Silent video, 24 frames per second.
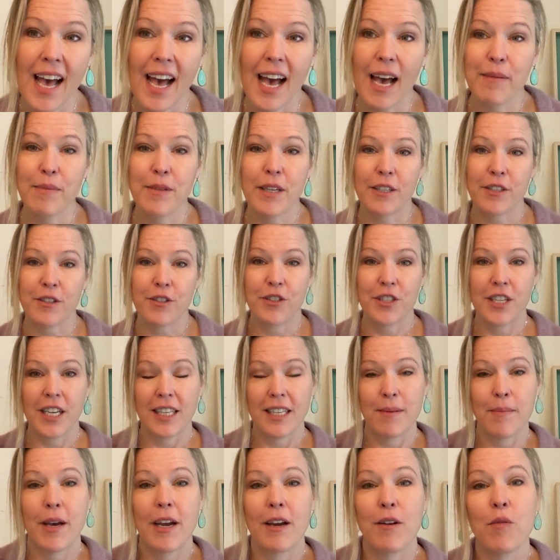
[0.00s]
I'm Dr.
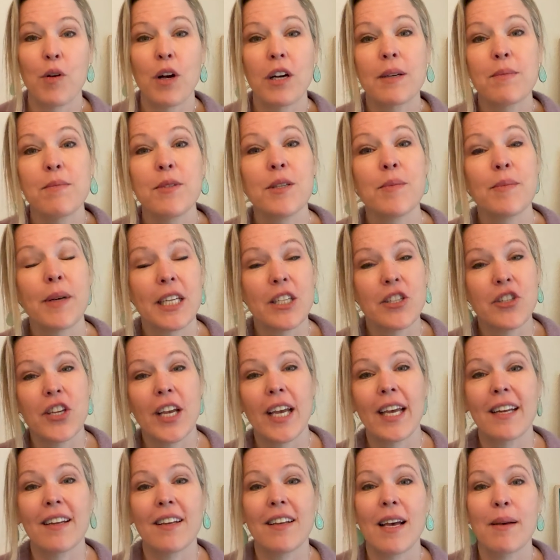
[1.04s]
Shelley Meyer, and welcome to my
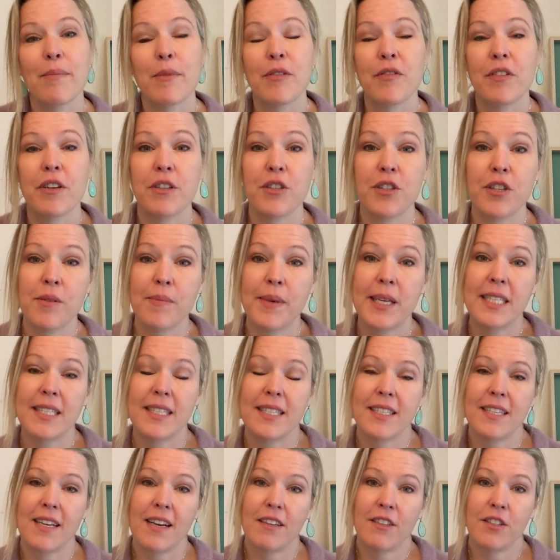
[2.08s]
channel. I'm a functional
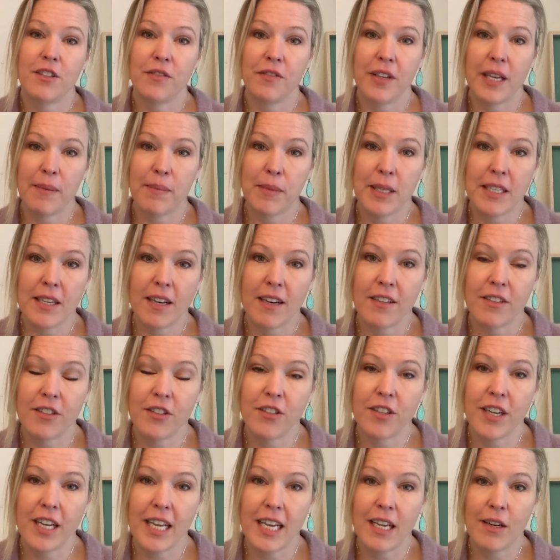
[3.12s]
medicine doctor, family
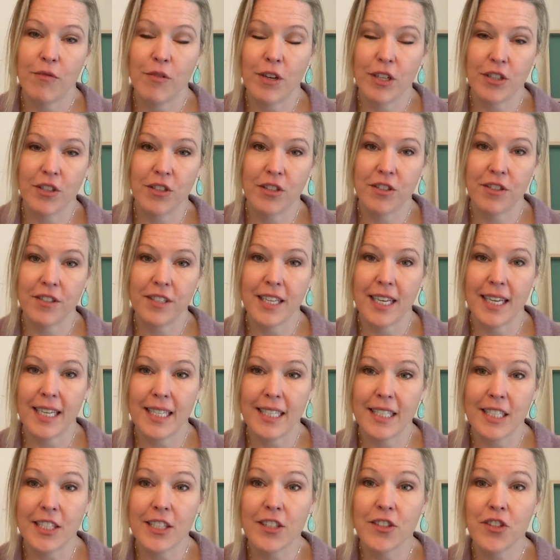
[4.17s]
doctor, and registered
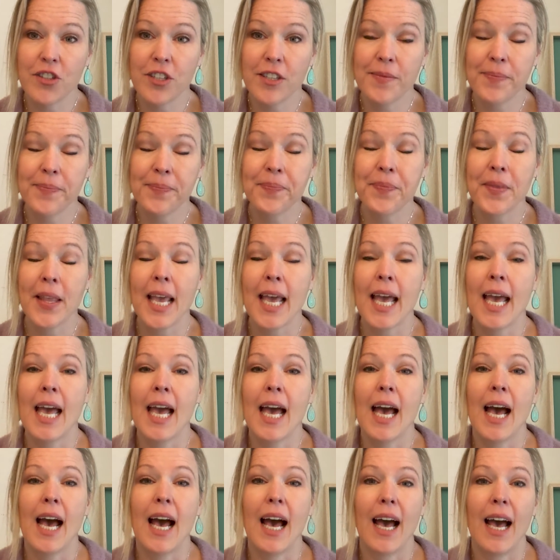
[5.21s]
dietitian.
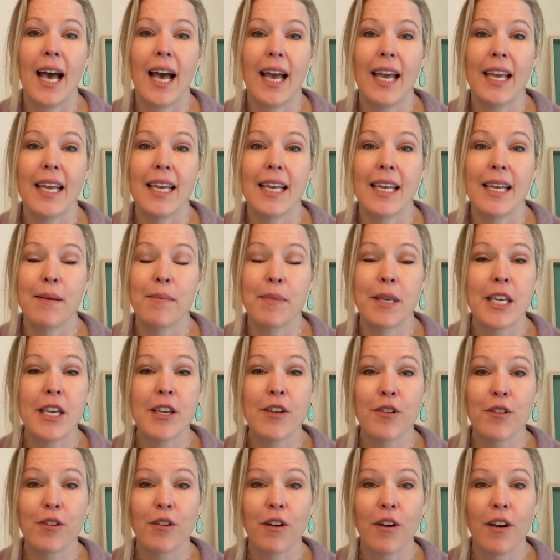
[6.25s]
I am
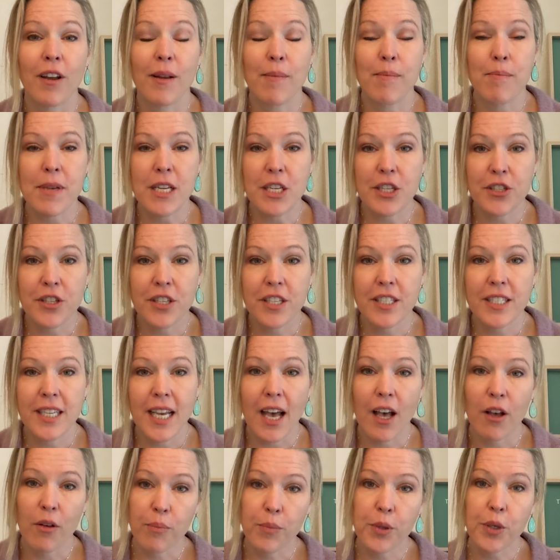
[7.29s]
here on a mission to
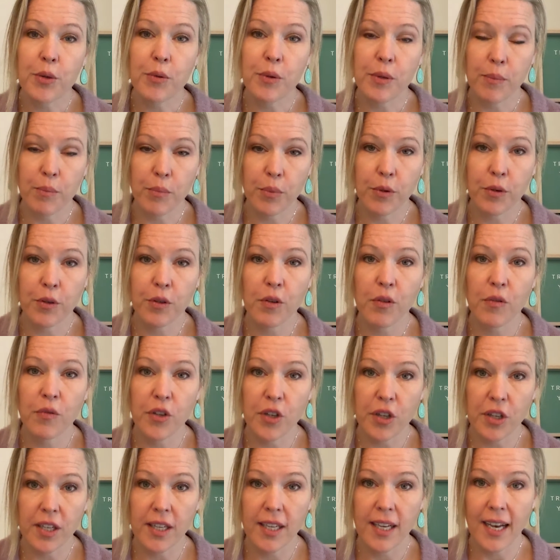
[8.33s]
help you improve
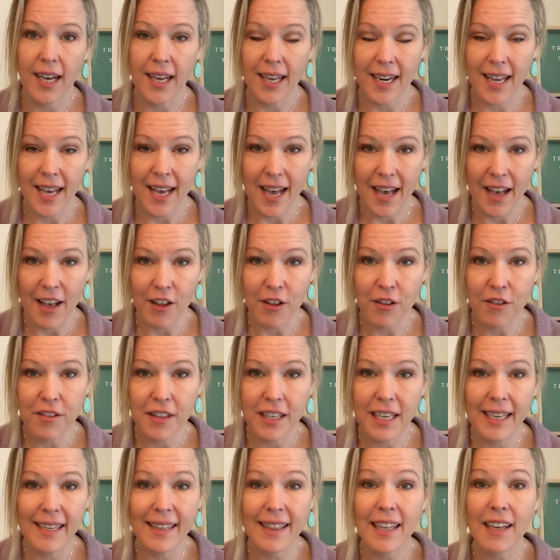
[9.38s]
your gut health,
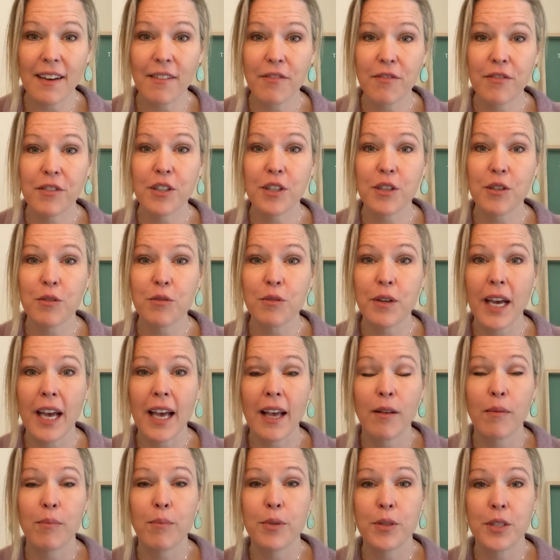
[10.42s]
and I'd love for you to
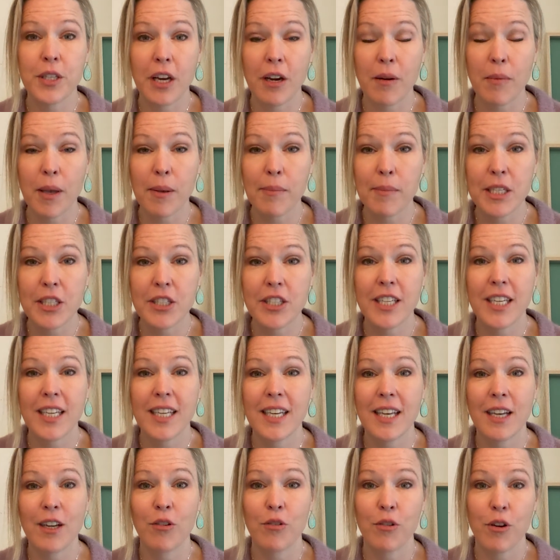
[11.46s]
help share my
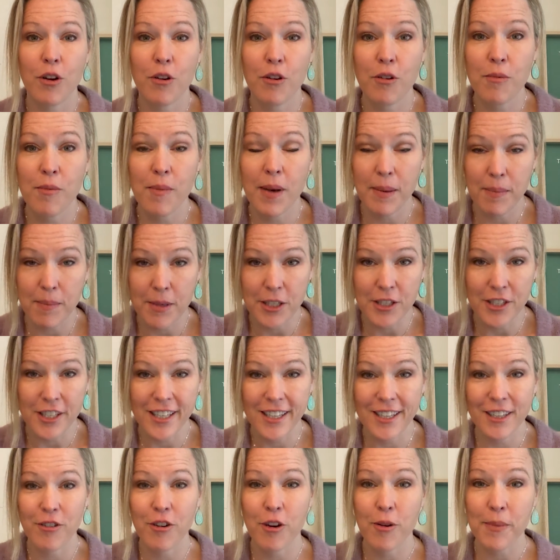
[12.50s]
mission and grow my
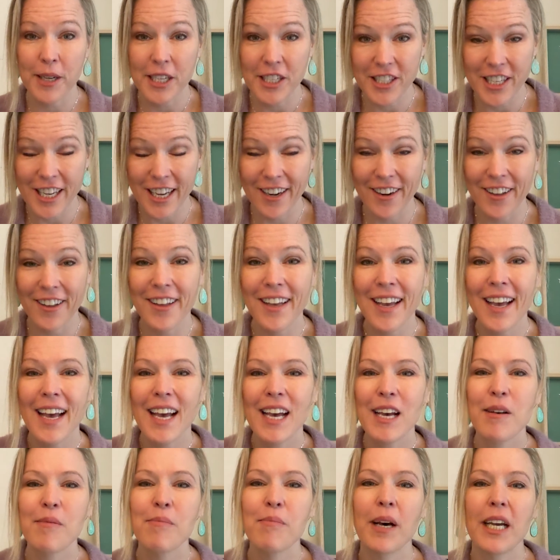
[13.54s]
mission, grow my channel
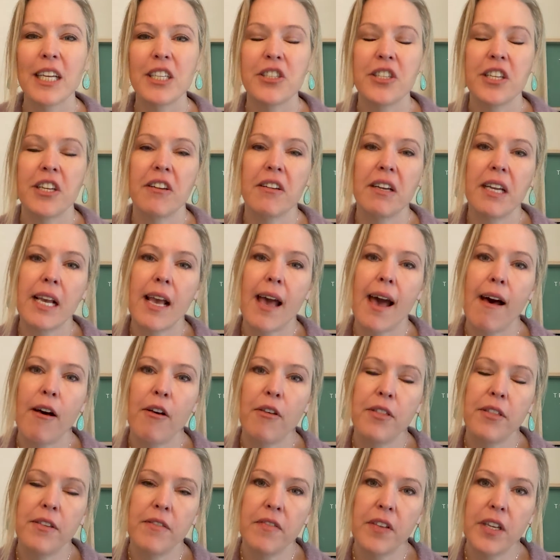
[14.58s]
by sharing
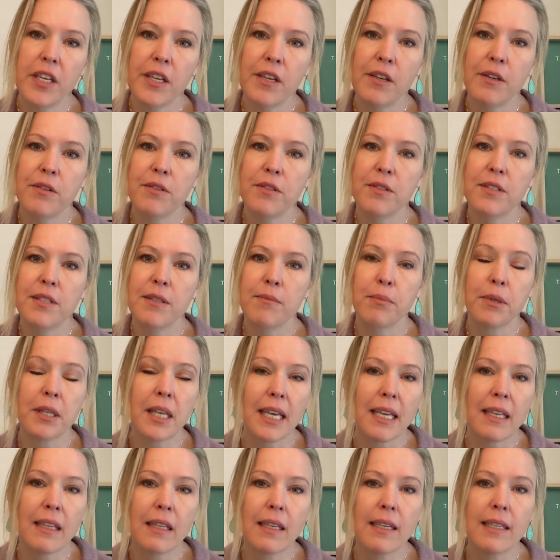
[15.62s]
out the videos, the
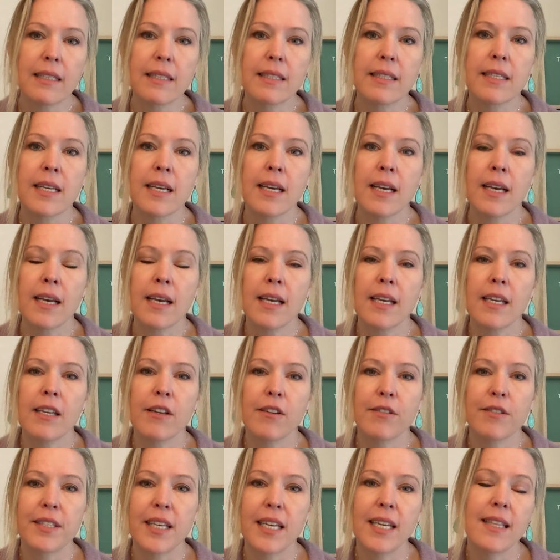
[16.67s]
playlists, you
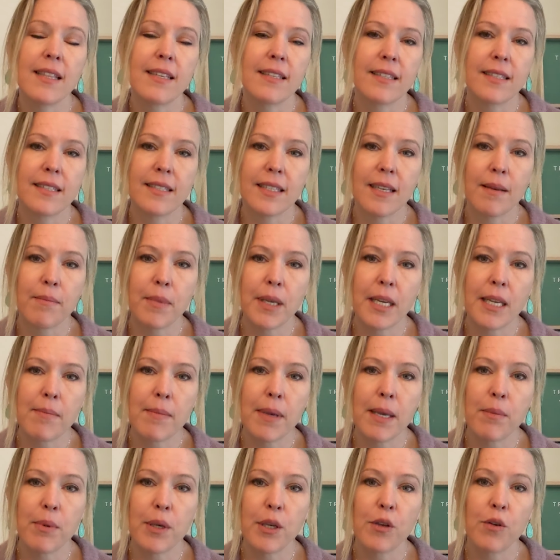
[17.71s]
know, sending this to somebody
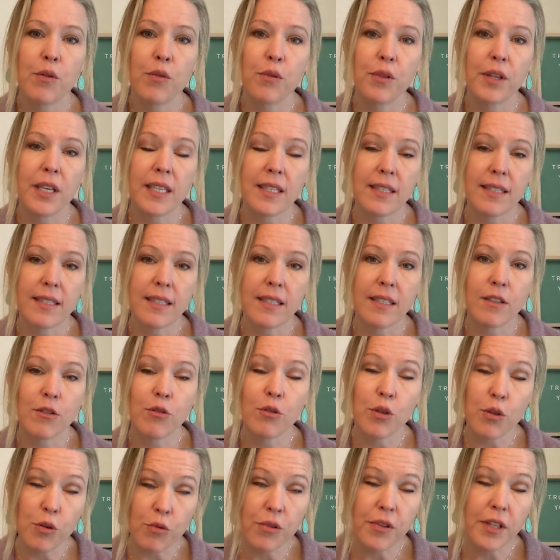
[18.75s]
maybe who thinks
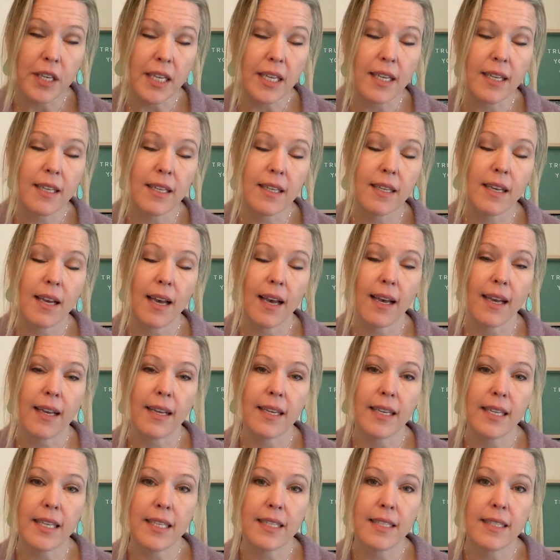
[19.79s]
who you think uh,
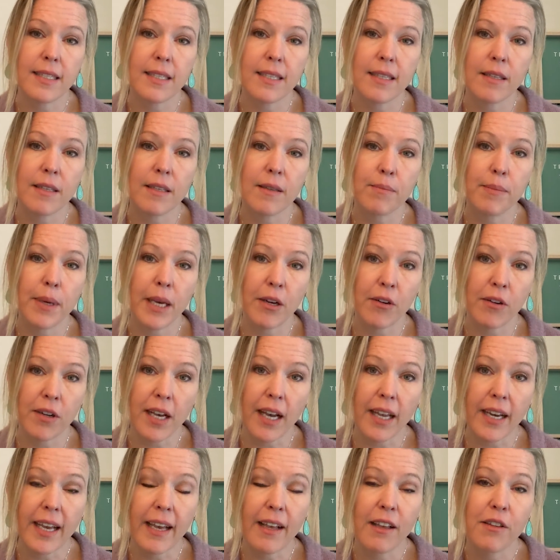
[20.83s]
needs better
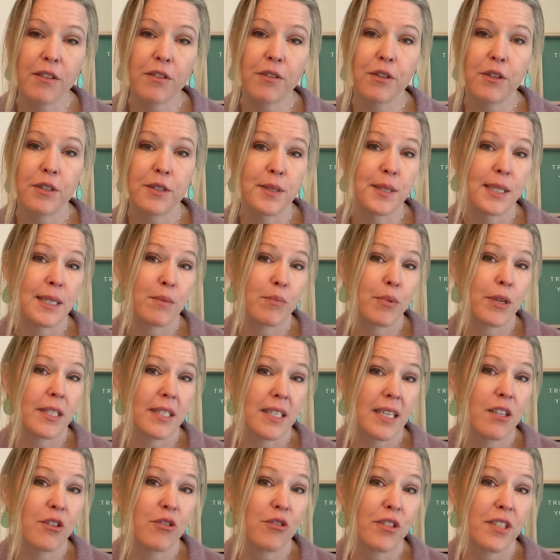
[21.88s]
gut health or has
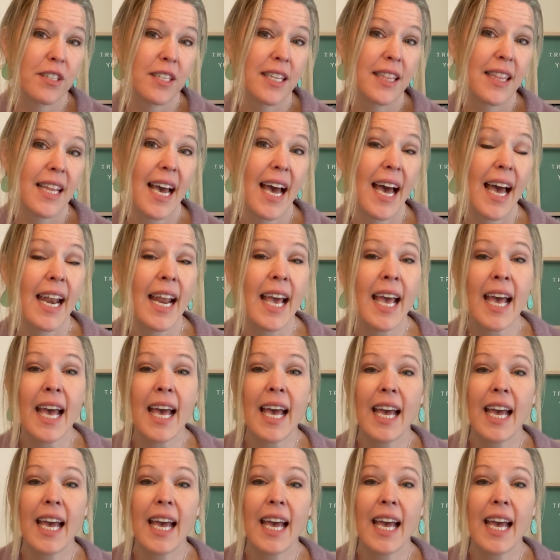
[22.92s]
expressed interest in that.